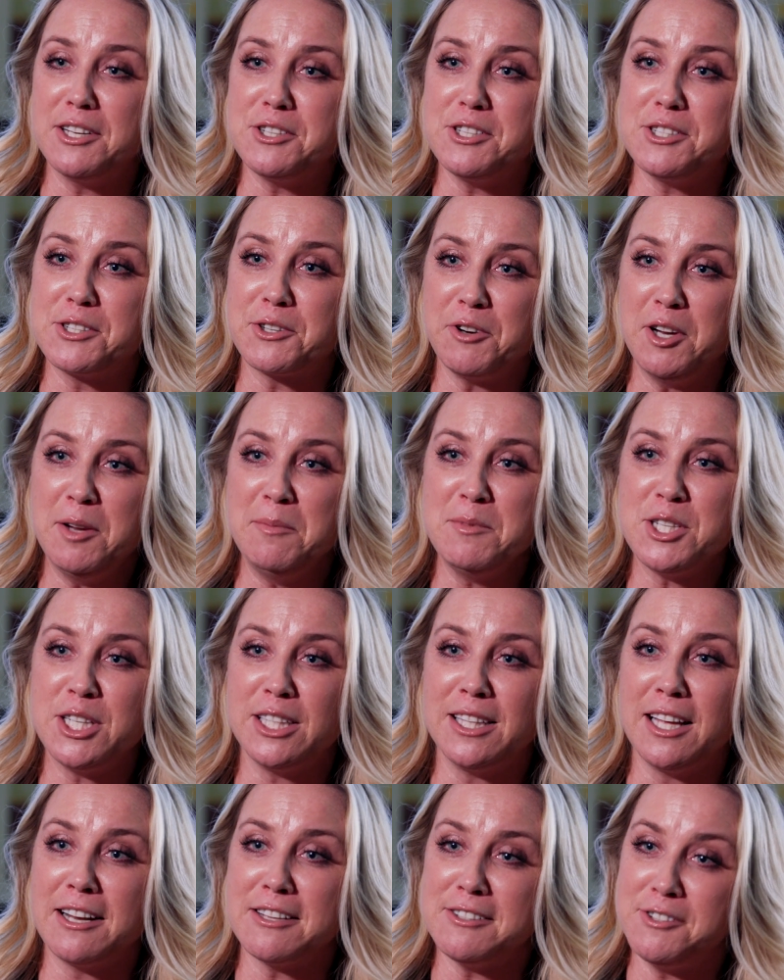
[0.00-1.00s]
She screamed, she
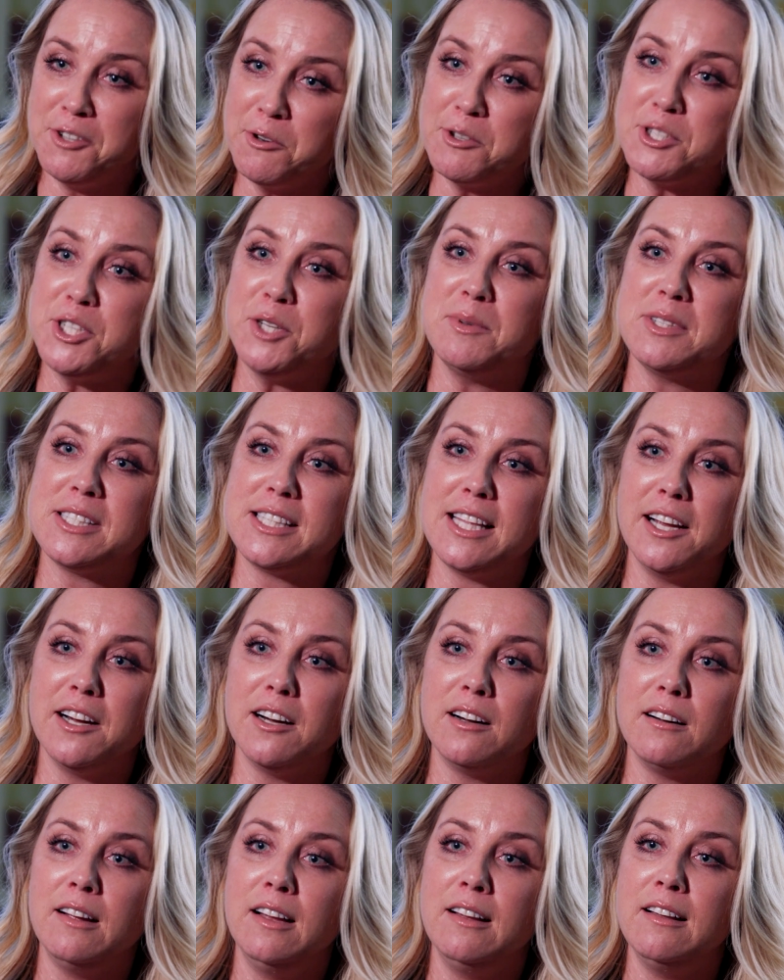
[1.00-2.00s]
let us know she was
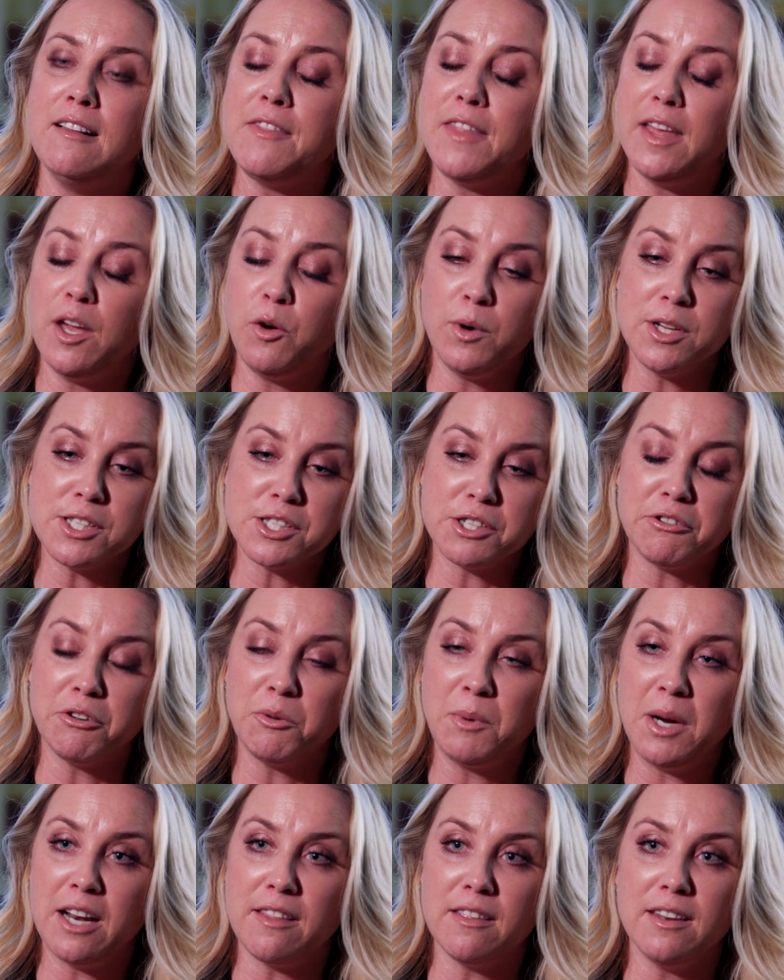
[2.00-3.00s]
there. They whisked her
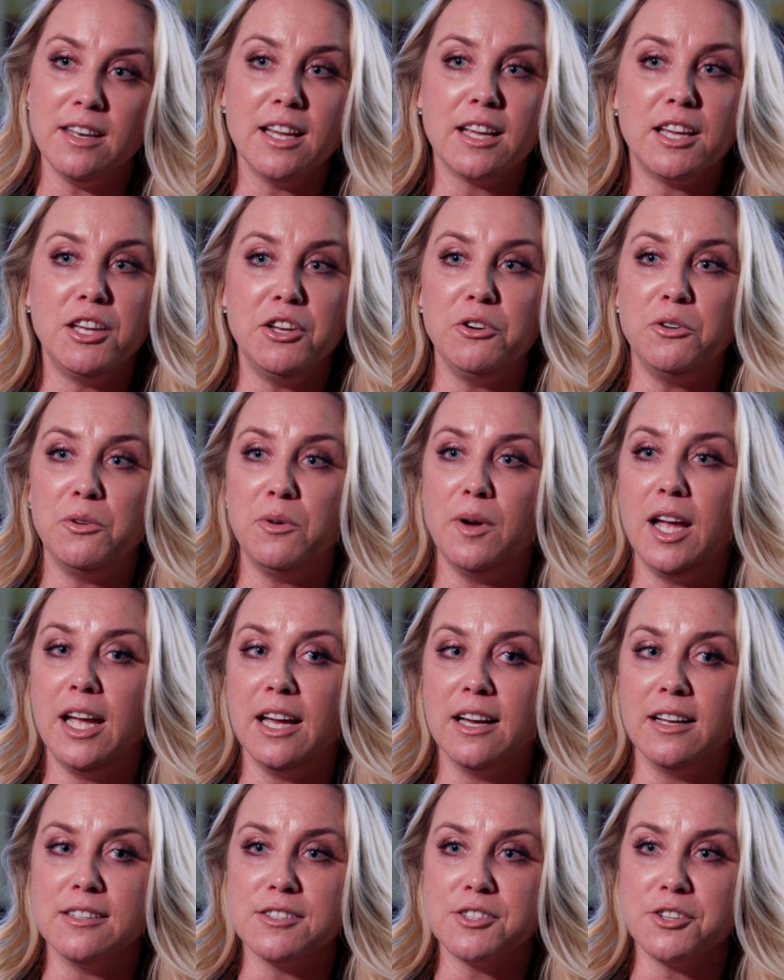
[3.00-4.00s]
away to the NICU
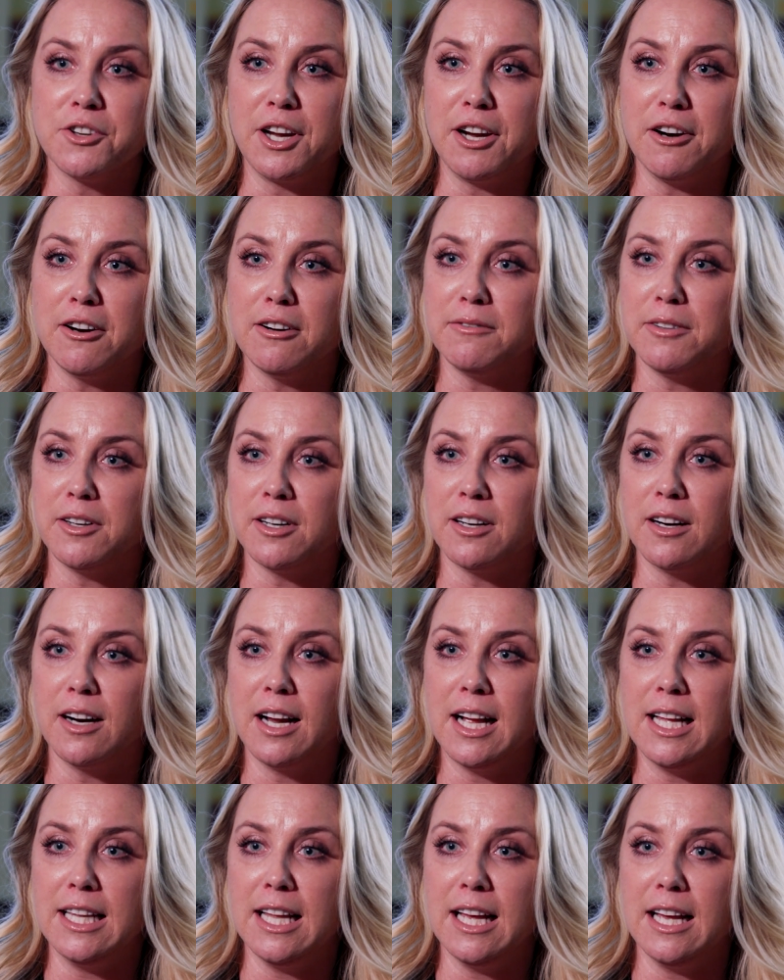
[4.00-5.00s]
and took care of her,
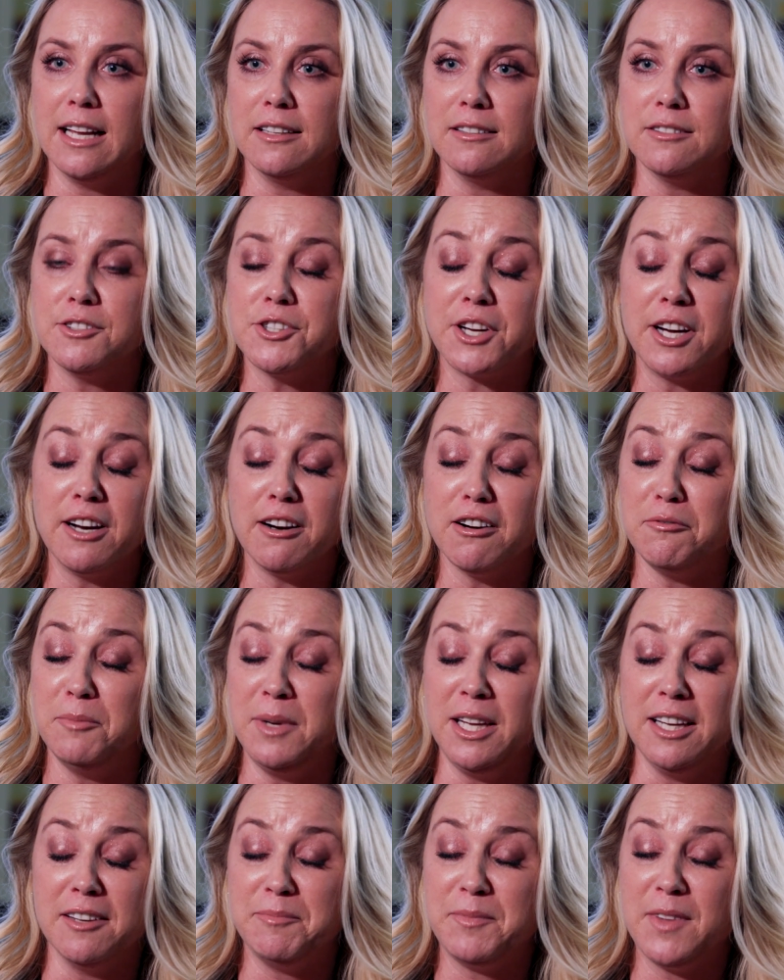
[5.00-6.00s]
and then took care of
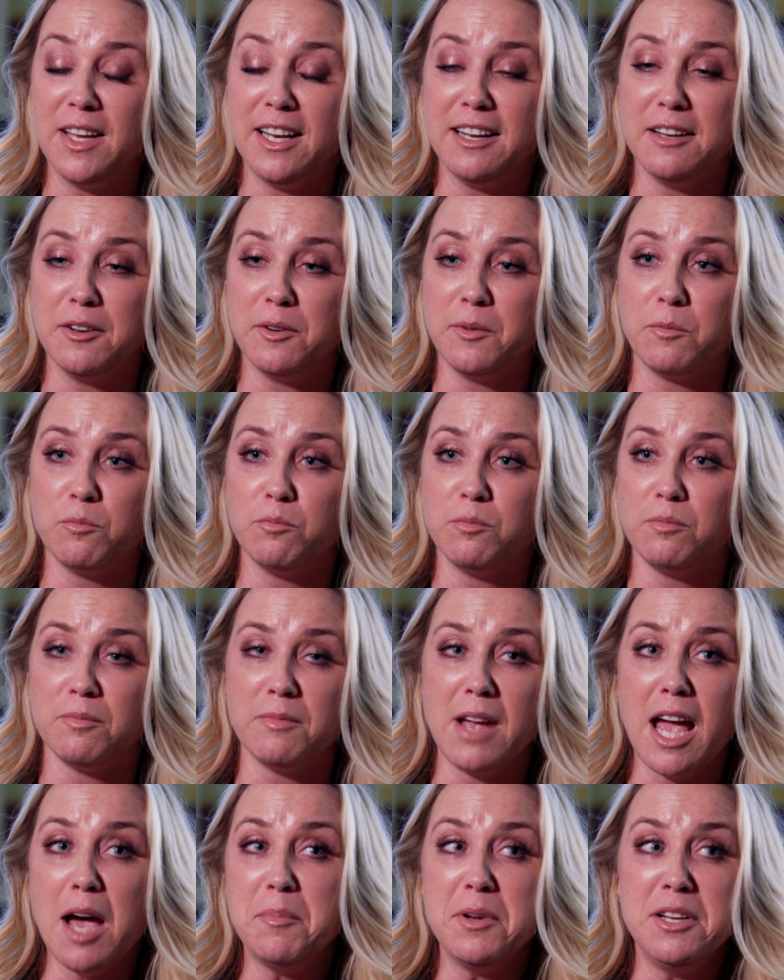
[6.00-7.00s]
me. And it
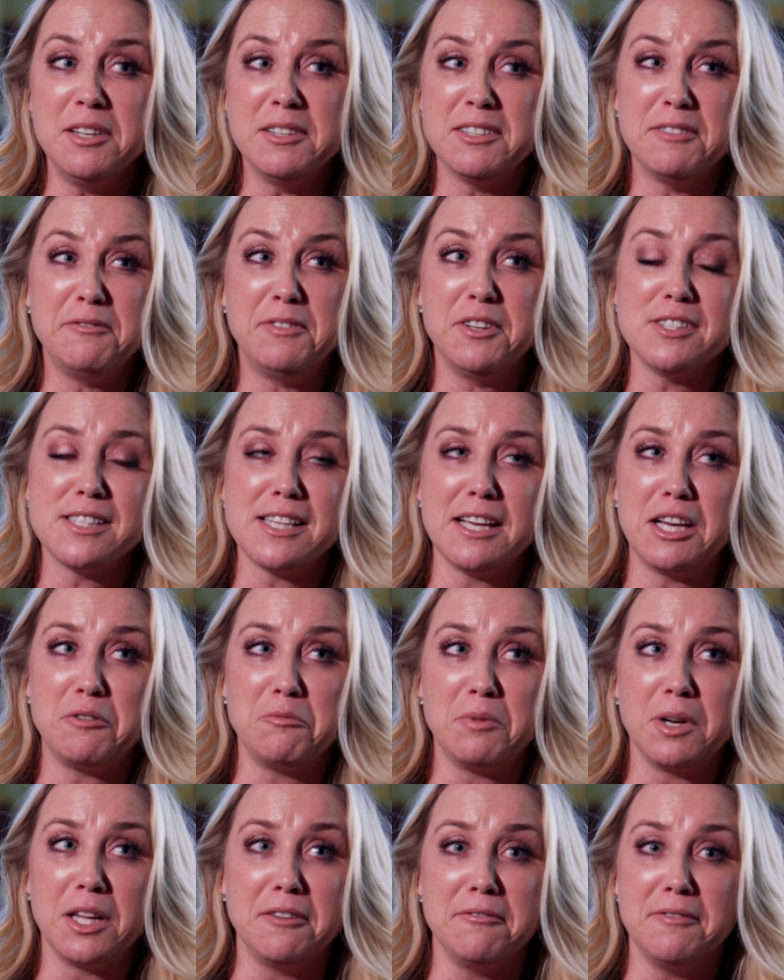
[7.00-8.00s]
happened, it feels like
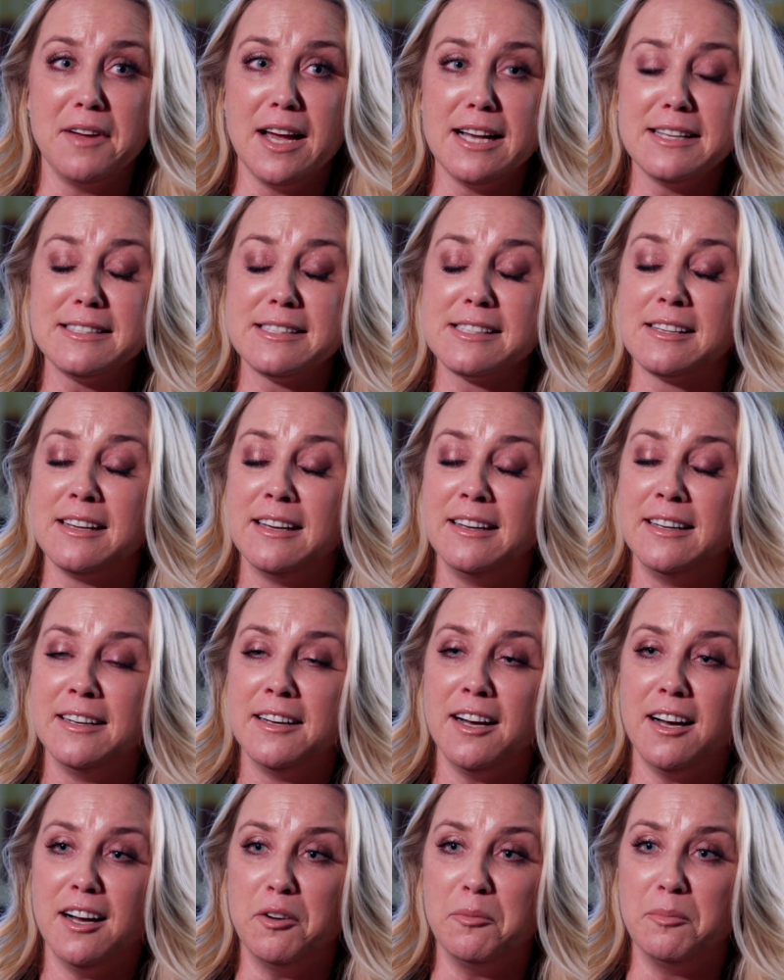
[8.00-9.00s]
really fast,
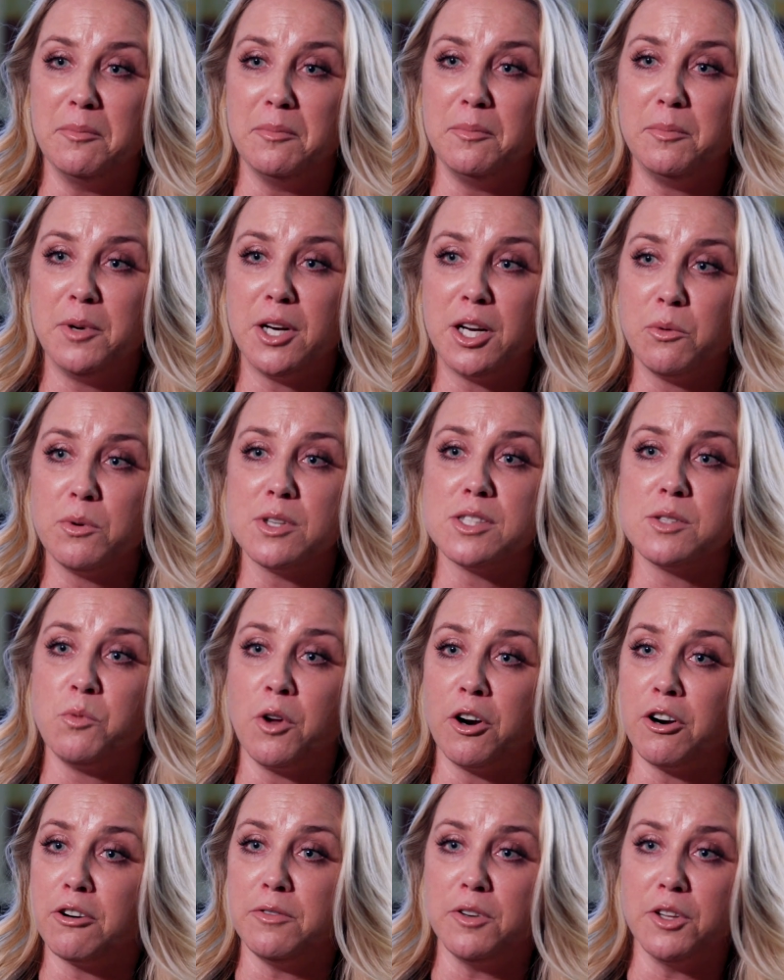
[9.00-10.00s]
but it was
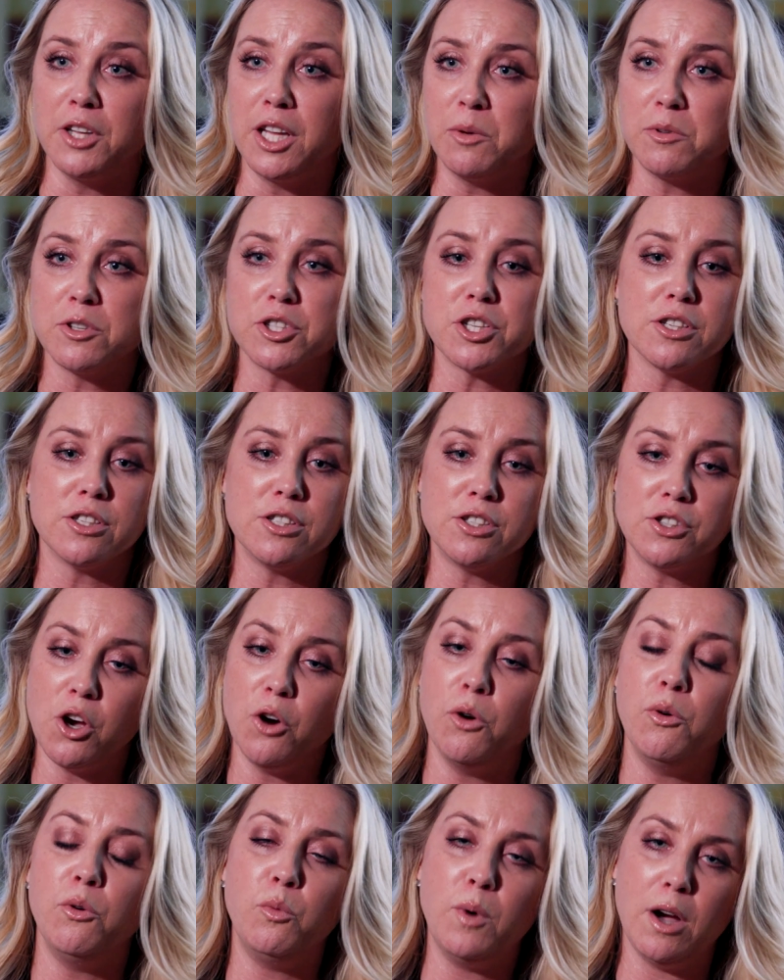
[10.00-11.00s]
wonderful. They were just
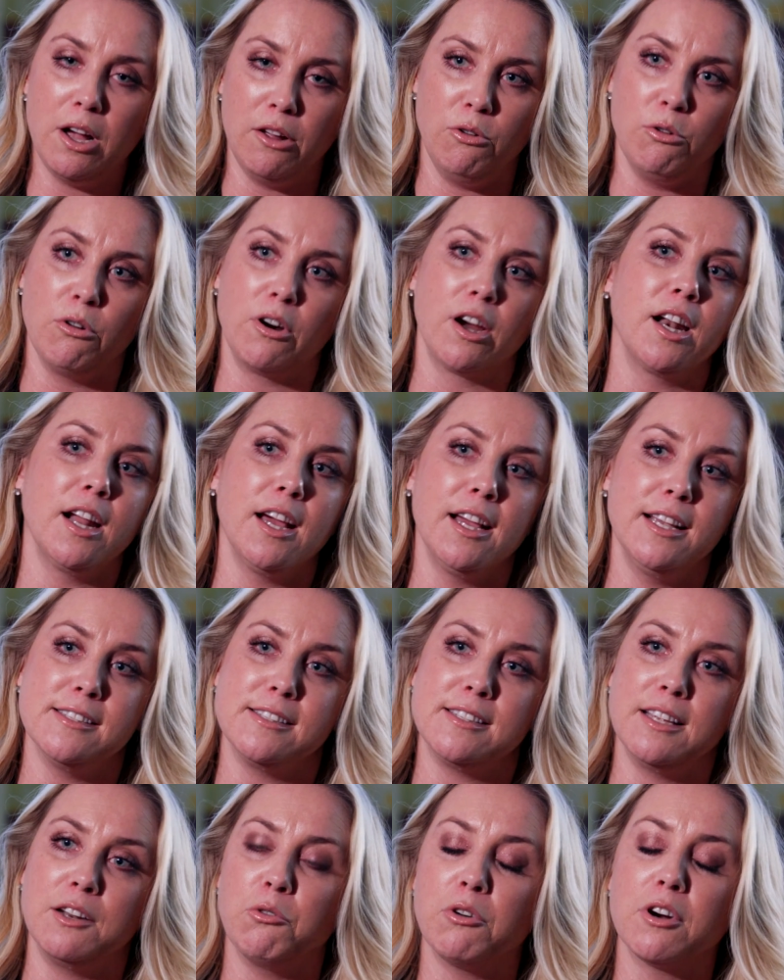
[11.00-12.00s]
so well
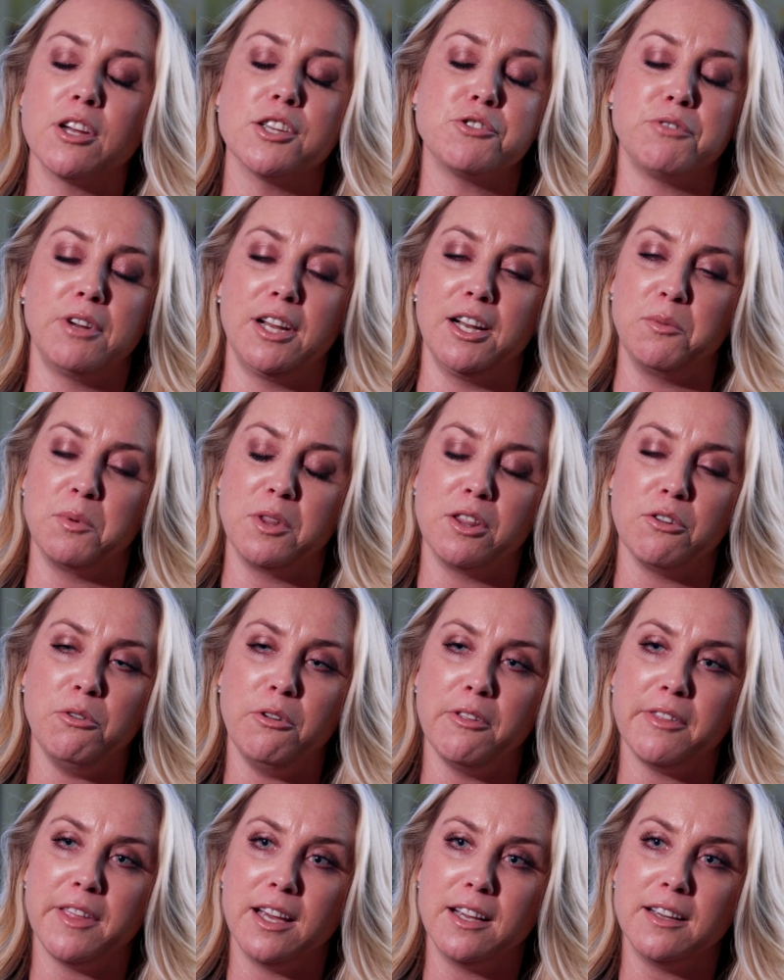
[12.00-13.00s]
organized and orchestrated with the
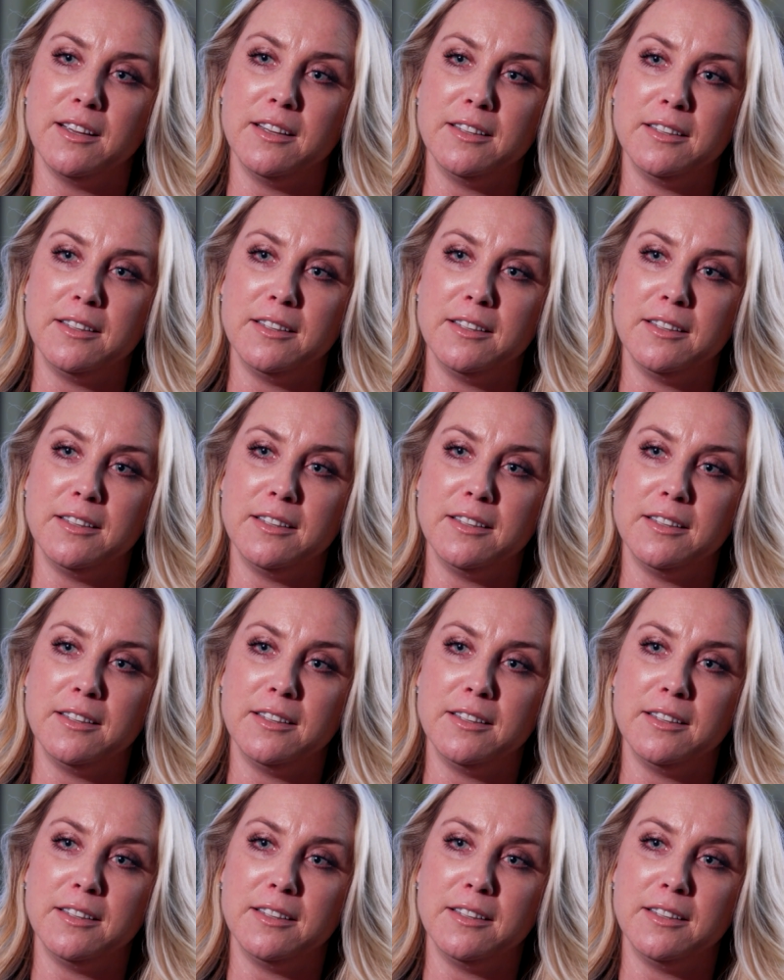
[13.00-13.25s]
whole thing.